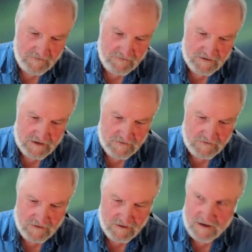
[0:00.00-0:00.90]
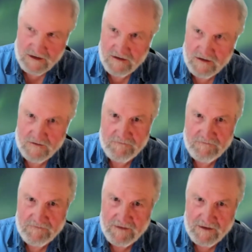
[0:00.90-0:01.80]
First of all, how
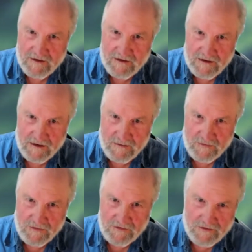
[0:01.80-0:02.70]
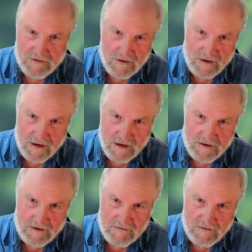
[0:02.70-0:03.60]
humbled, awed,